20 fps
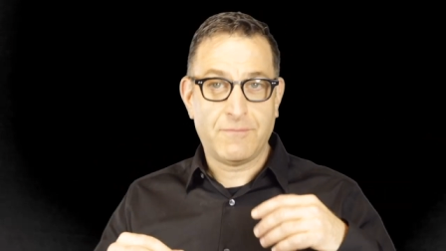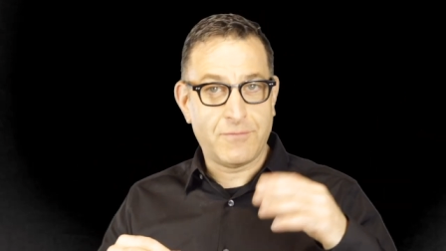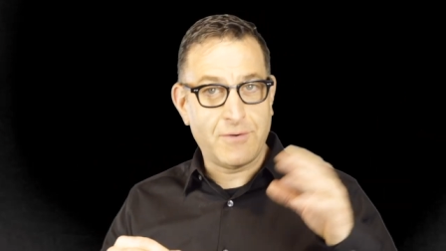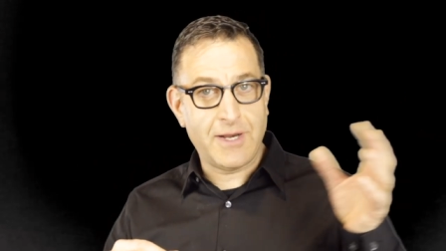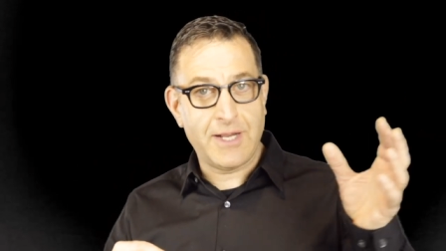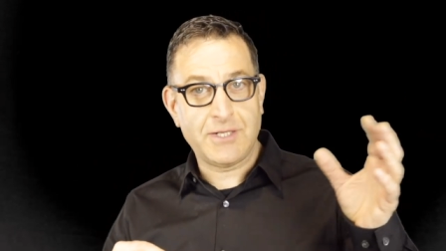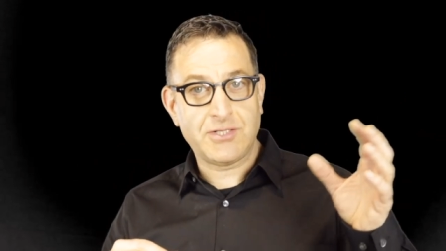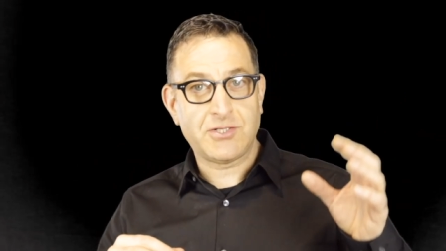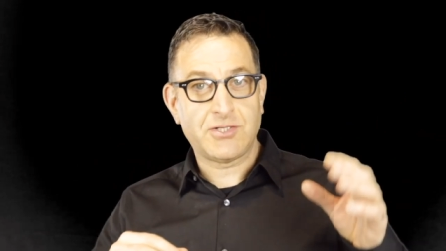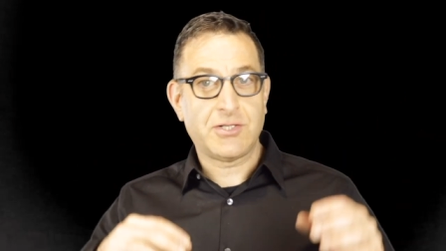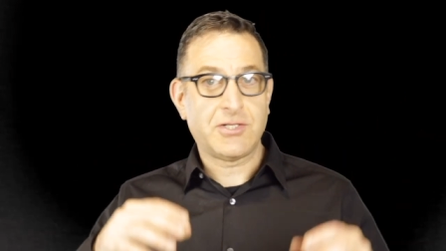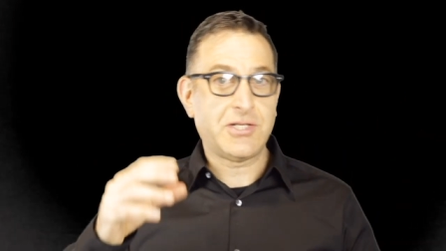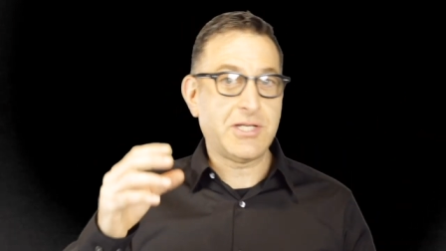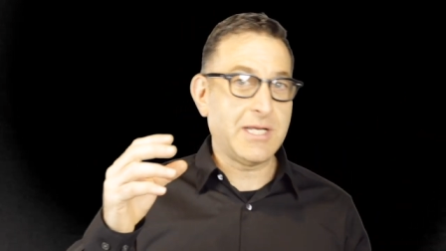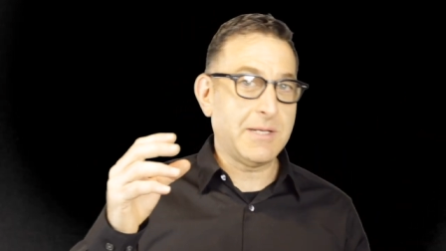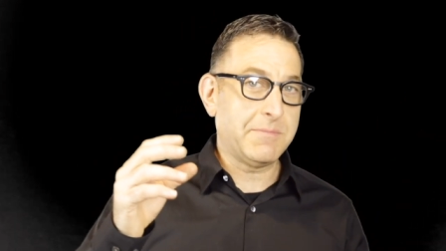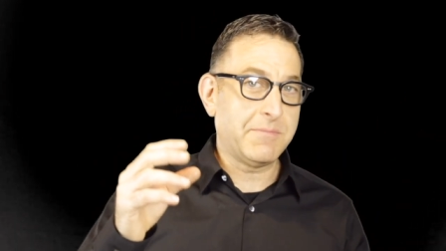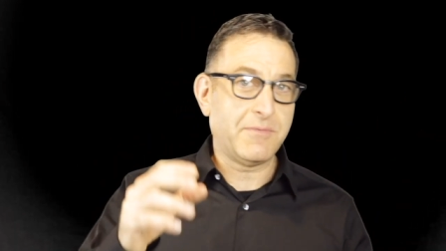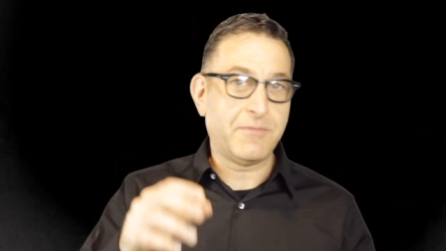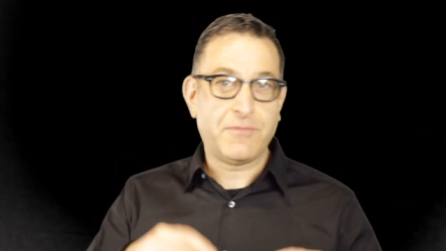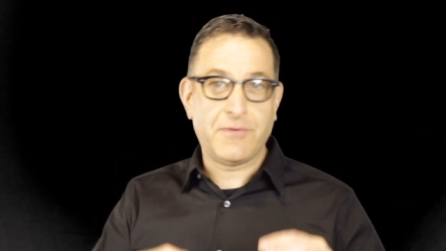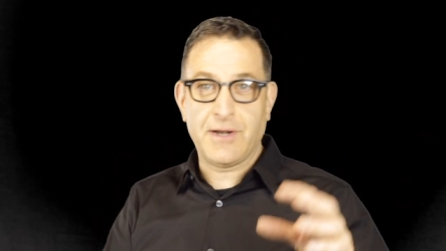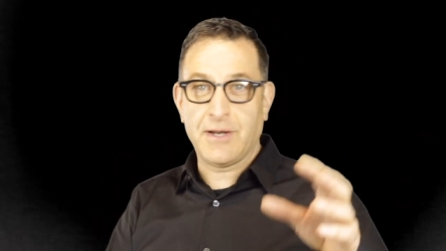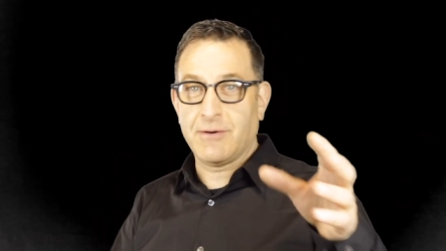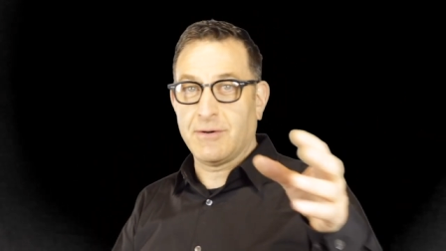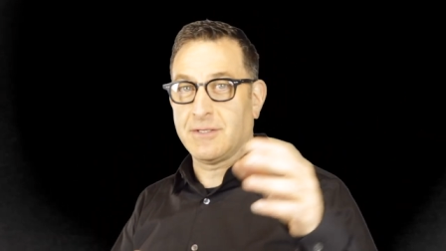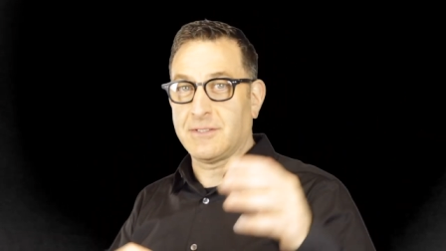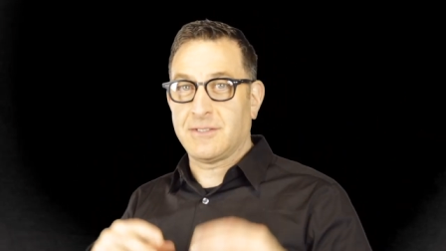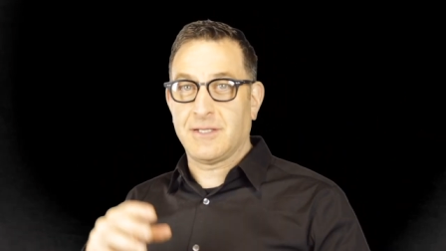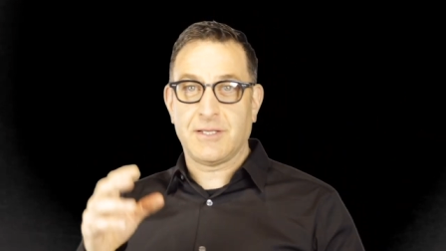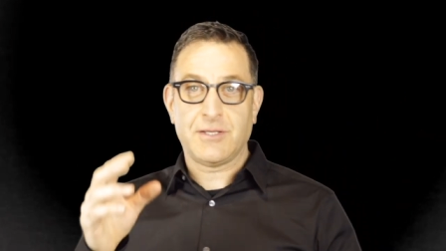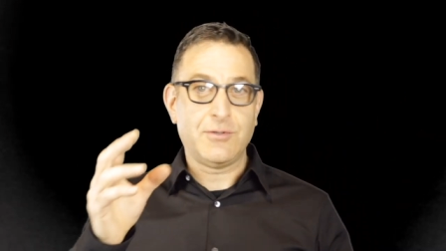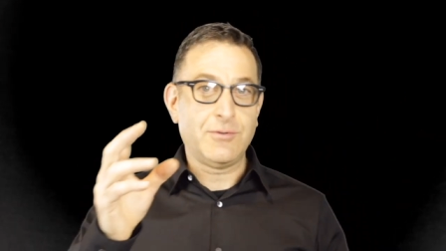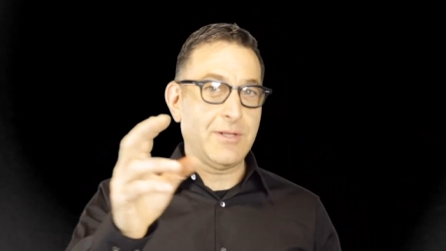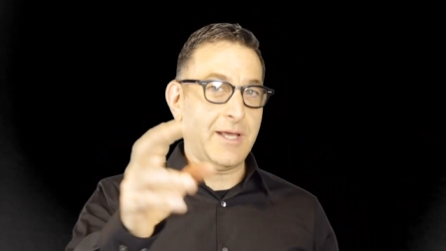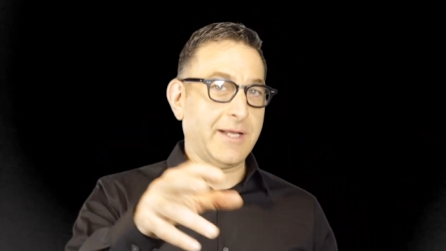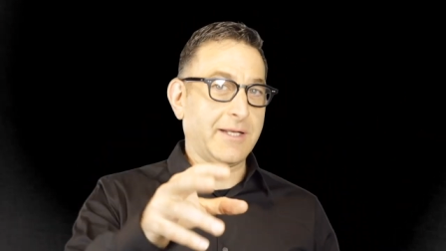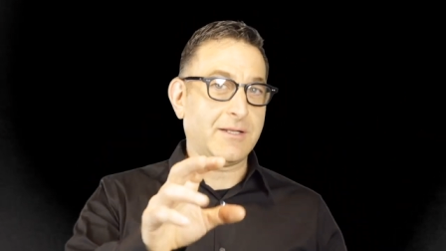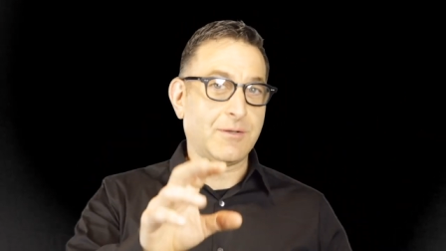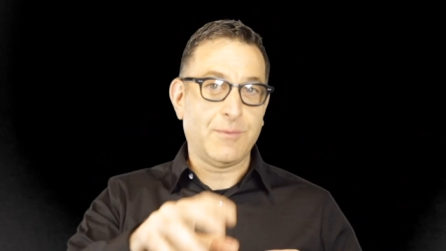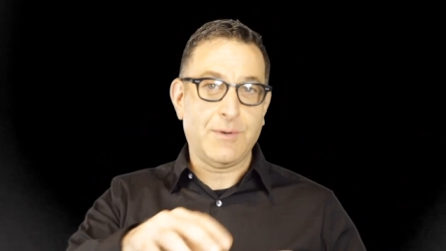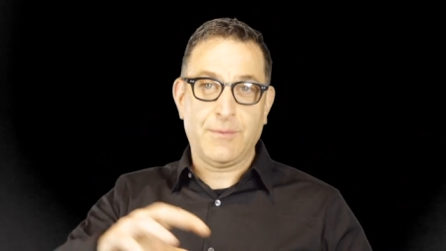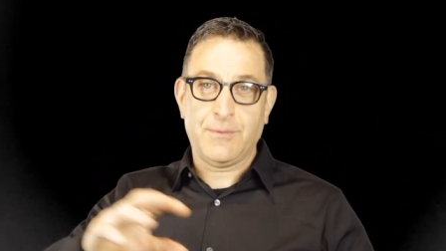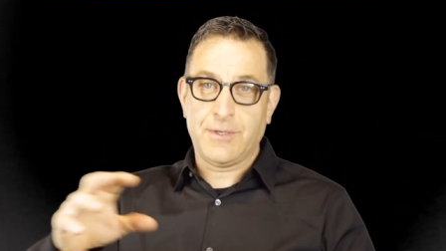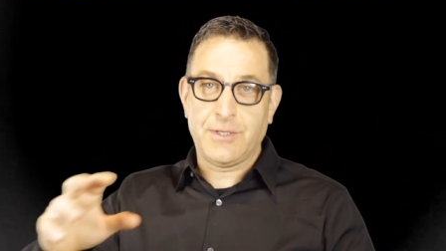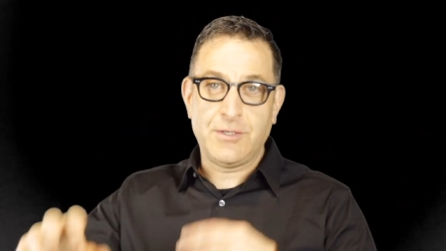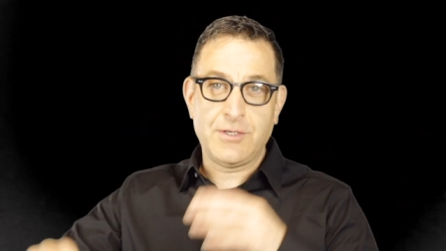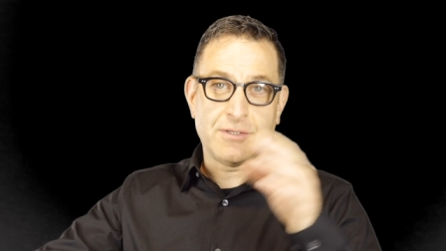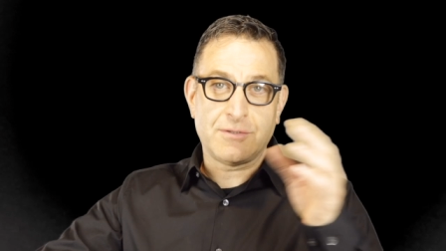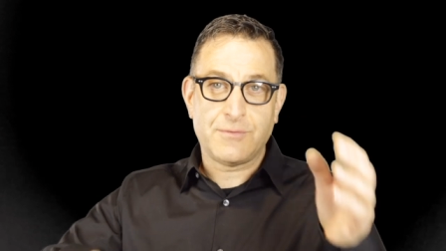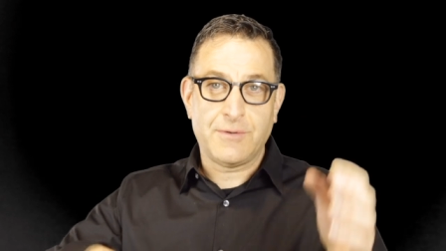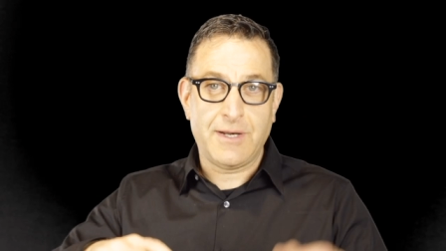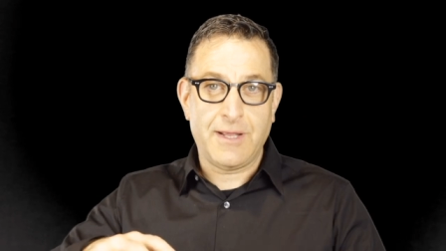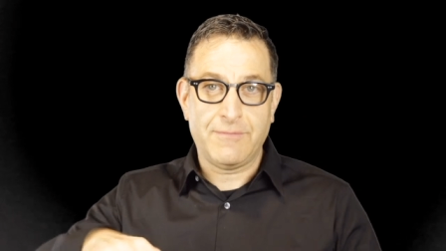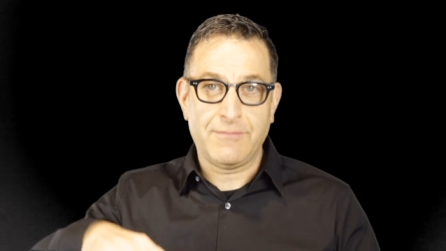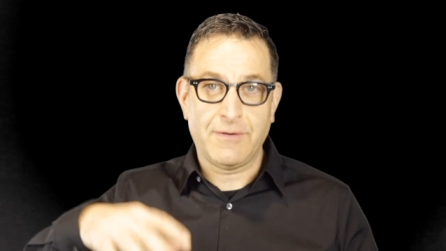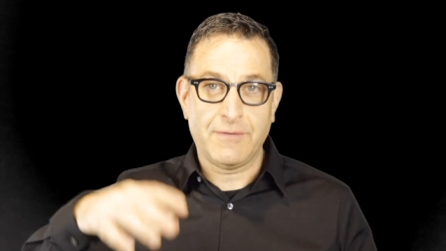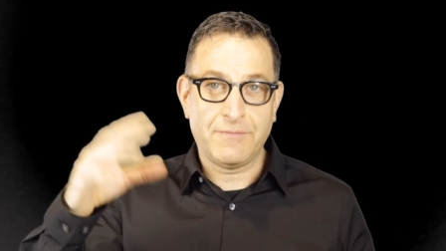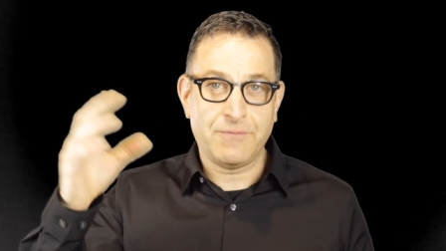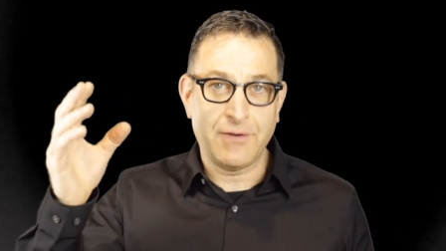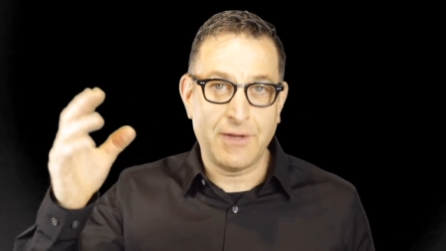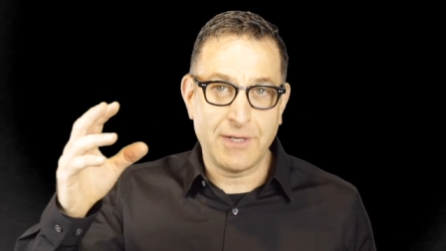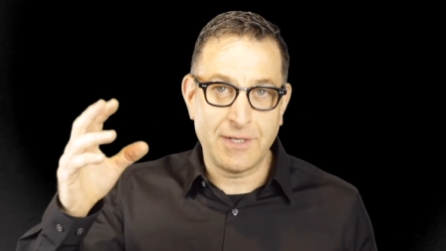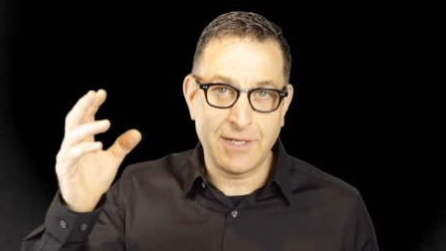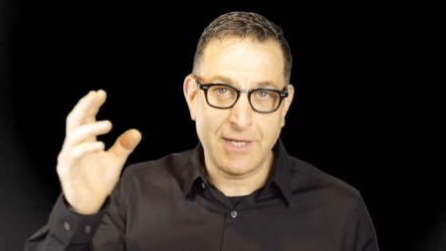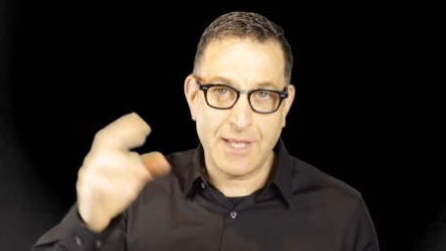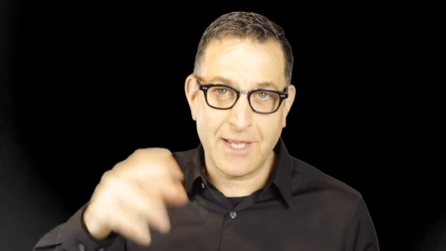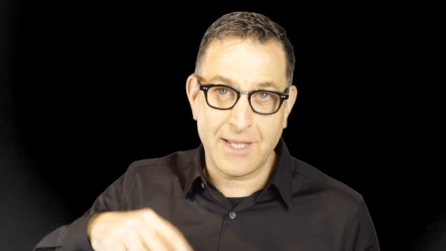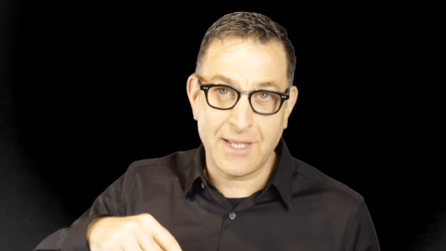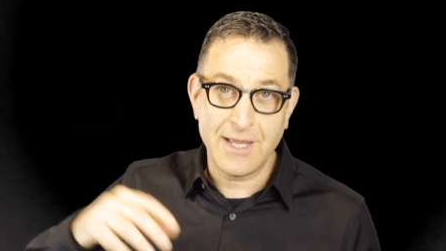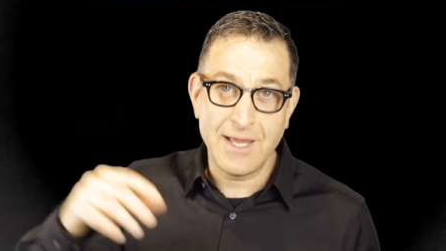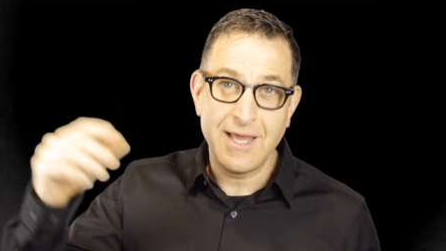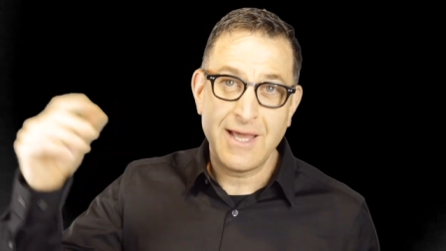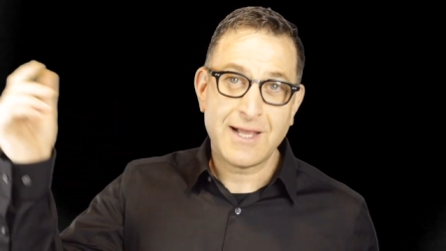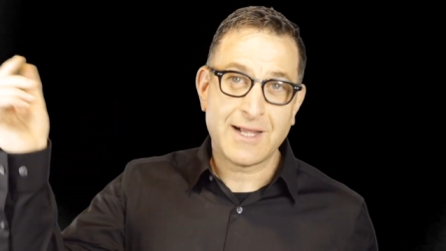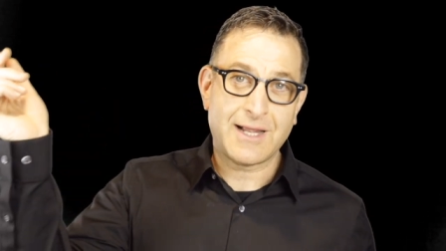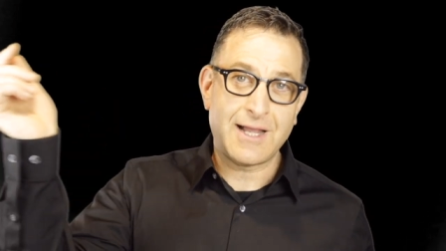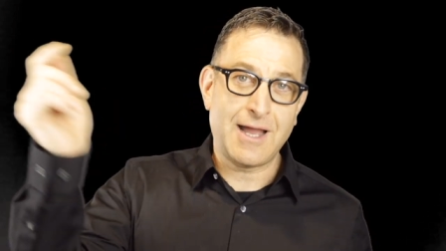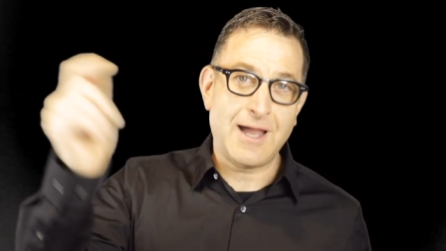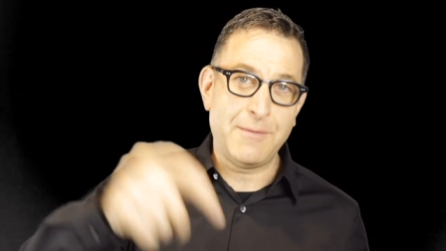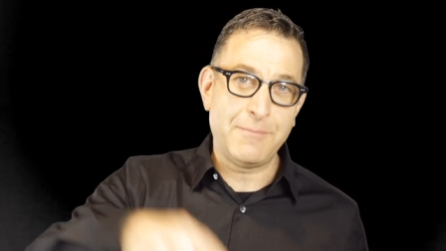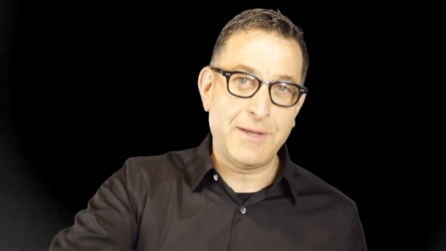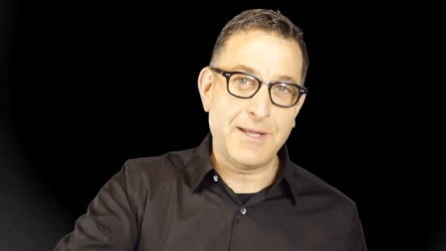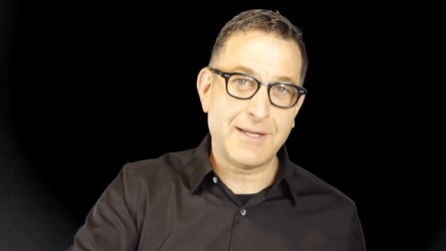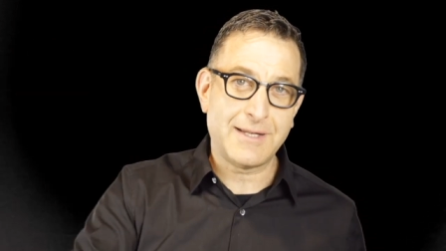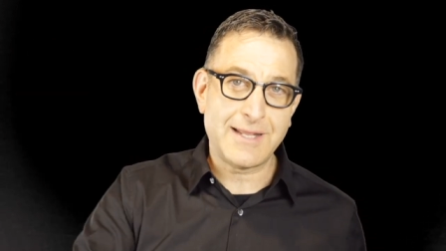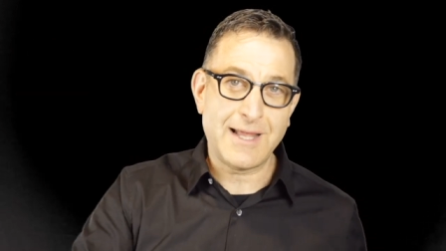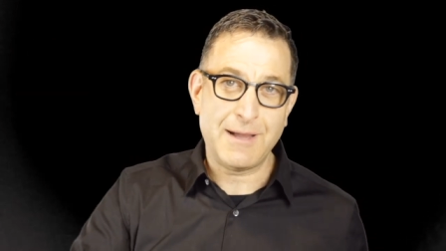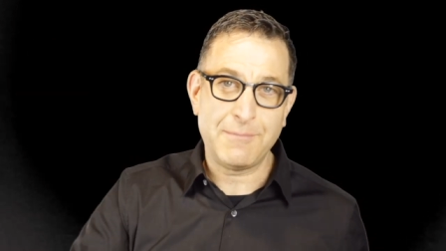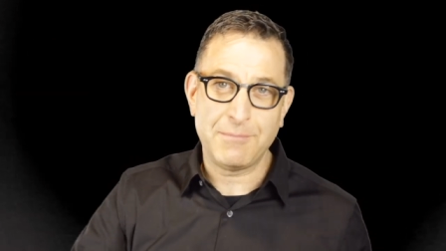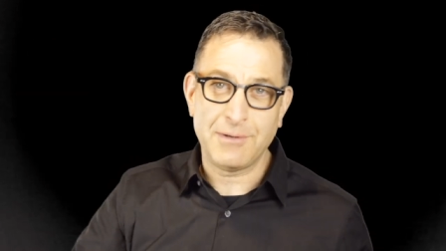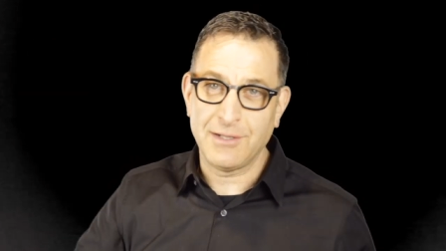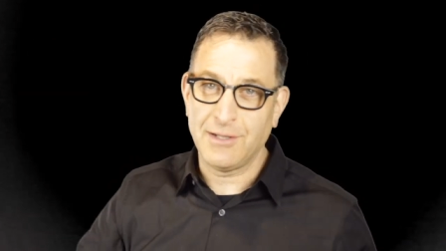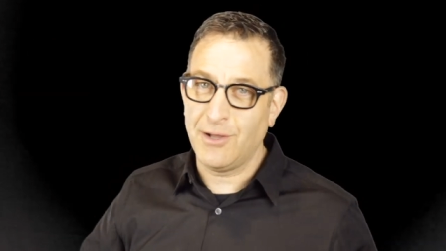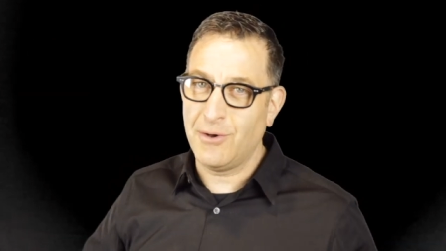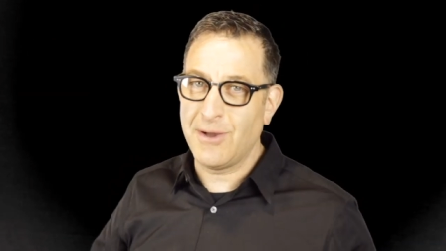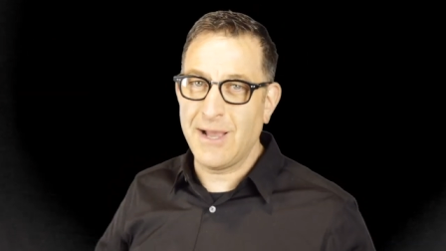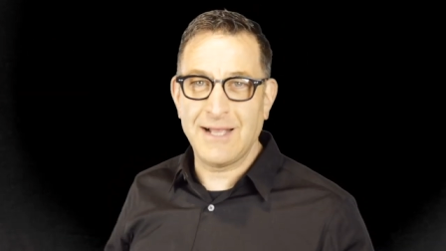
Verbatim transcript: fresh, cheap fragrance that you like to wear when you just want to have a fun day, comment down below.